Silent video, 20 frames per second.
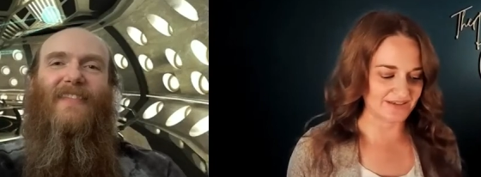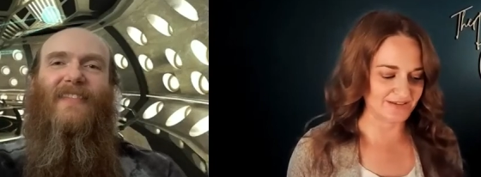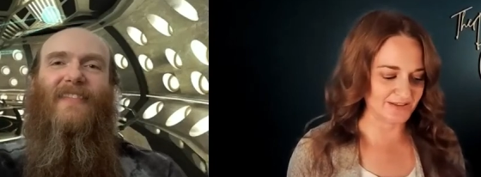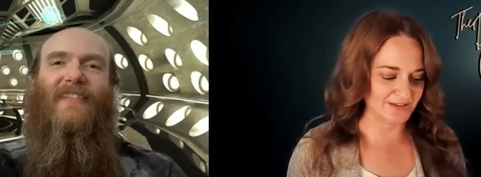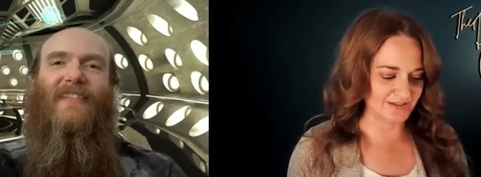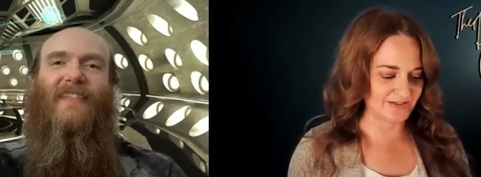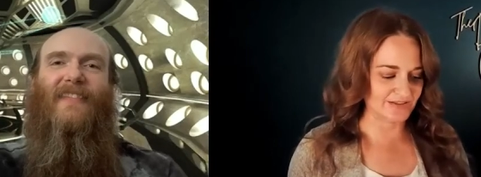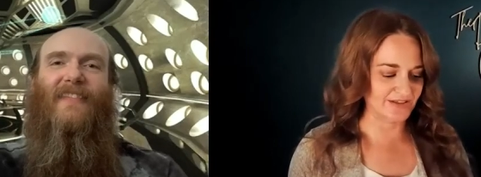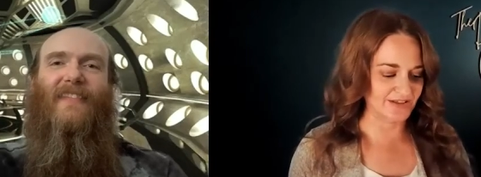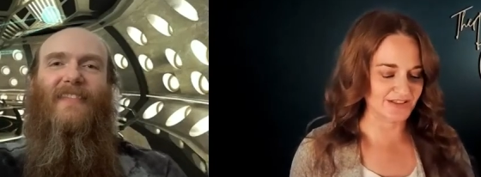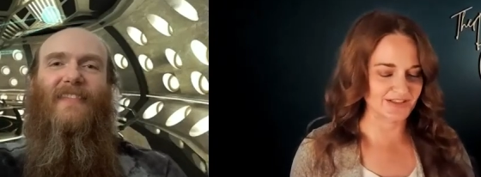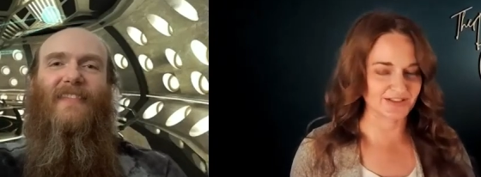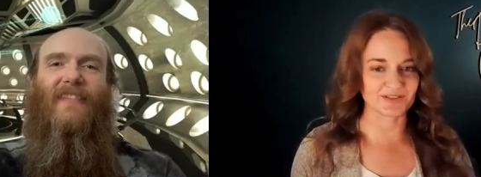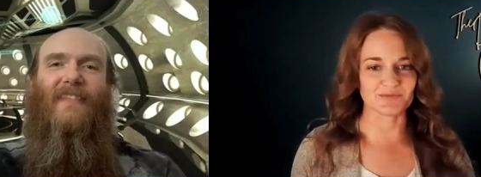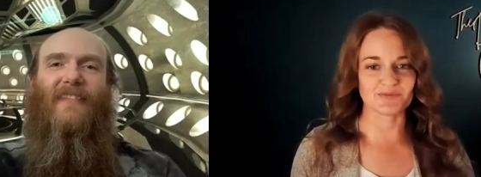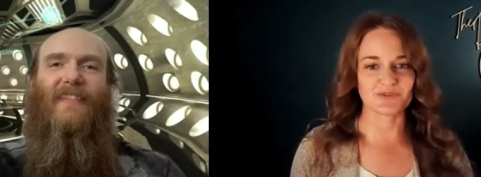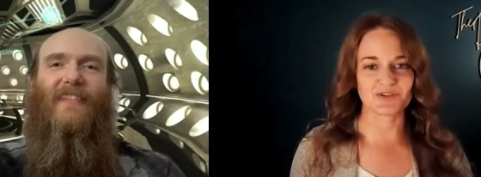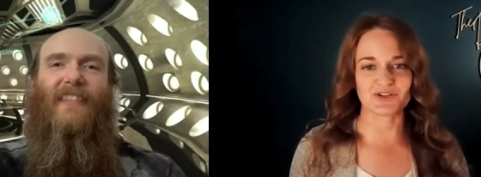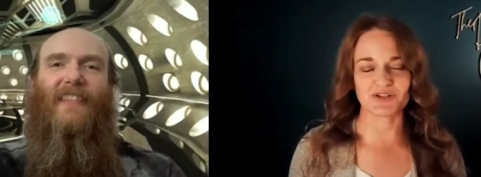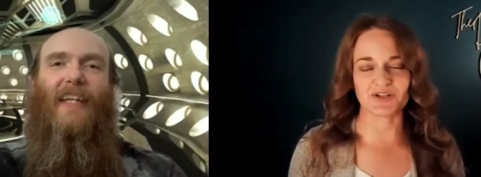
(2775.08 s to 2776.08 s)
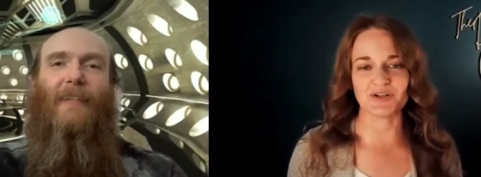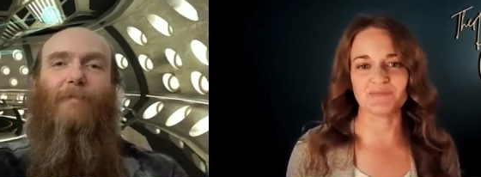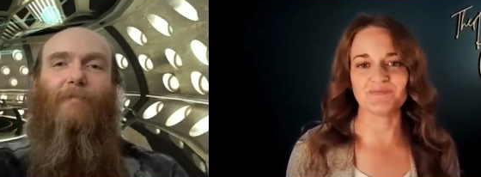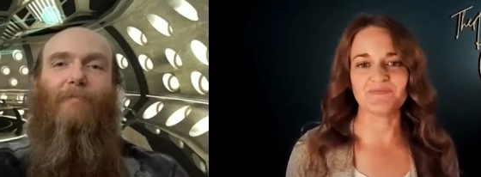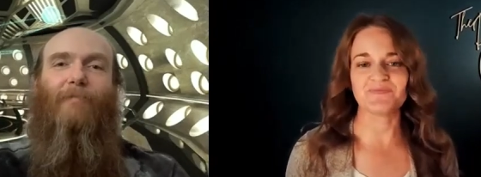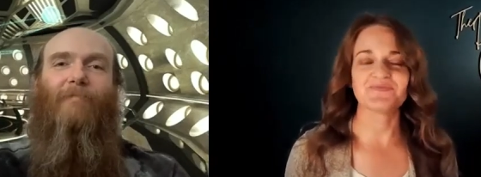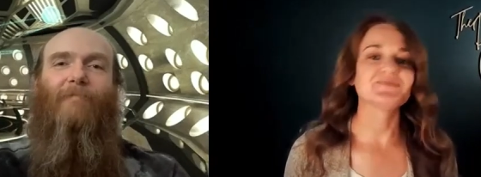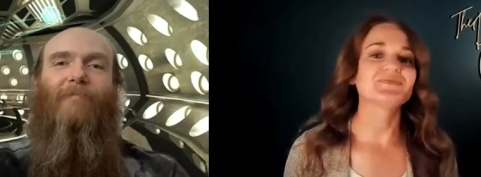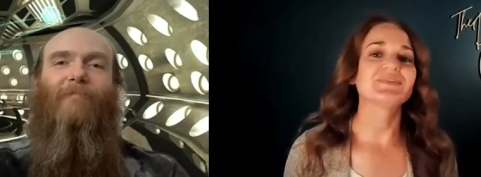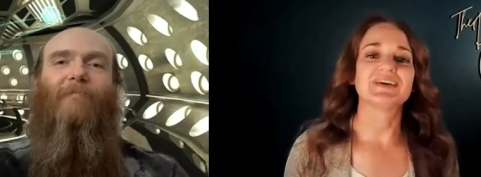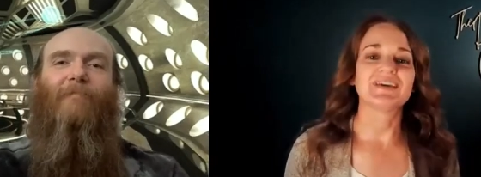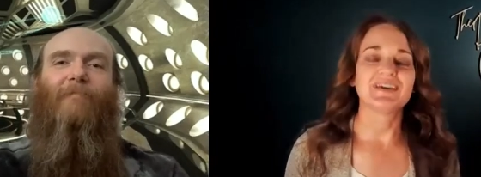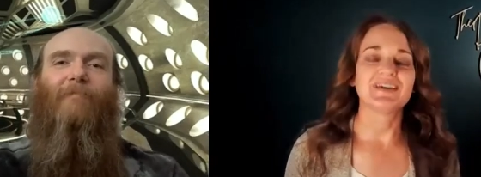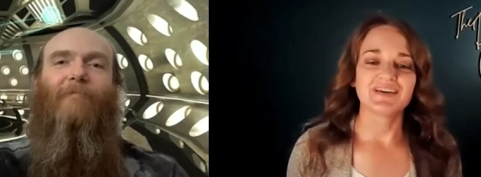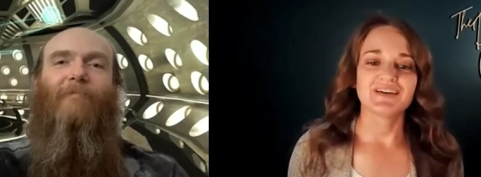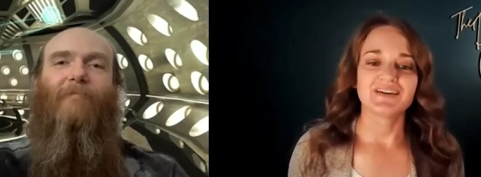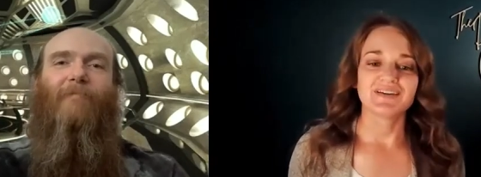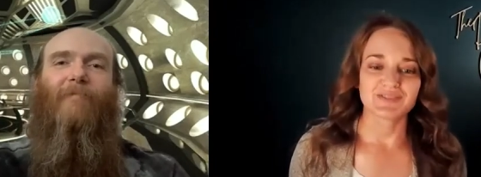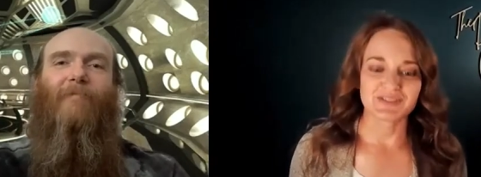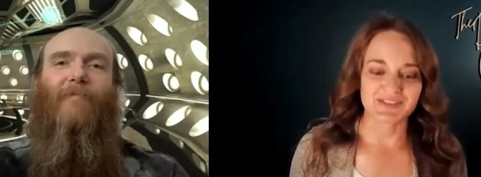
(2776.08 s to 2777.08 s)
Speaker 1: that awesome yep. dream
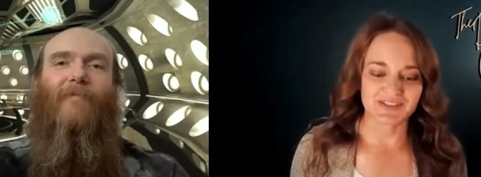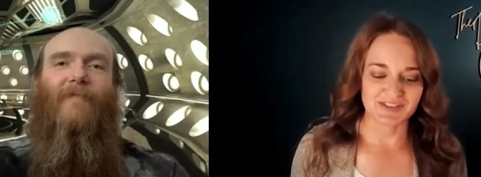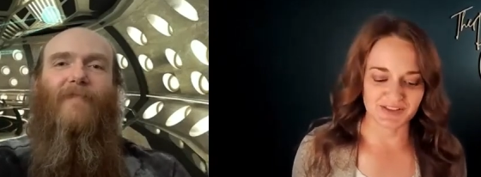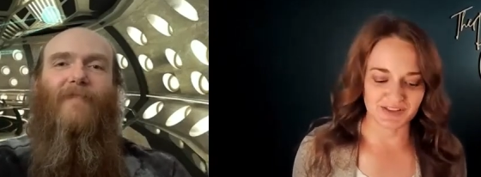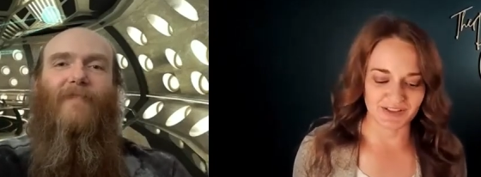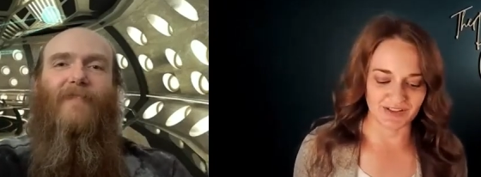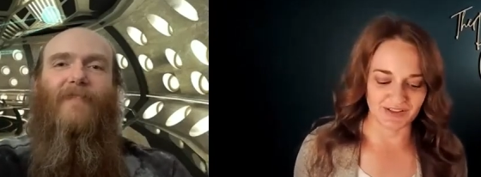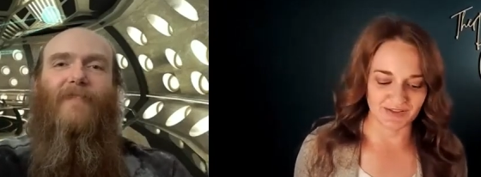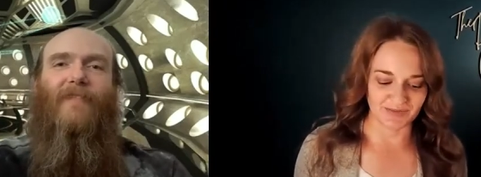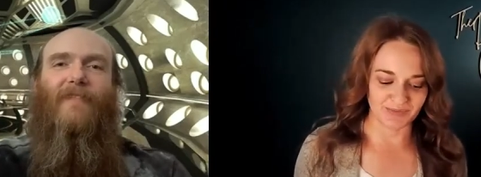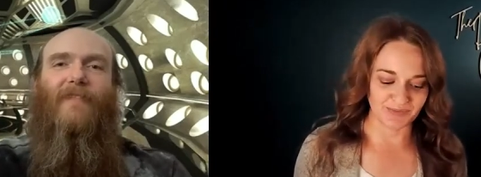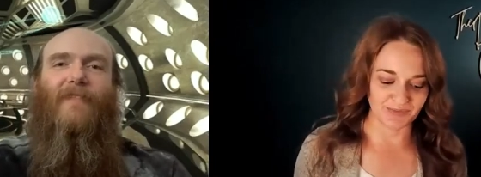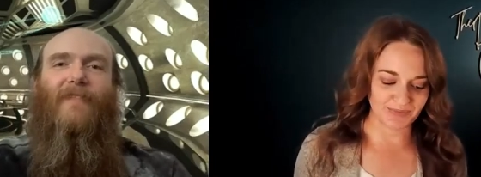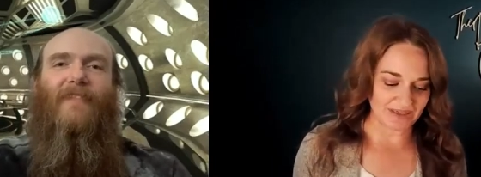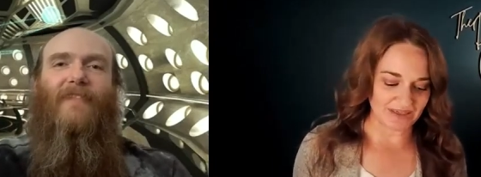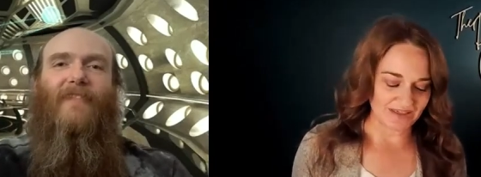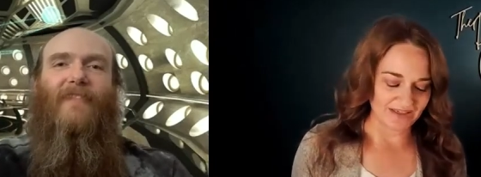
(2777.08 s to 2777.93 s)
was in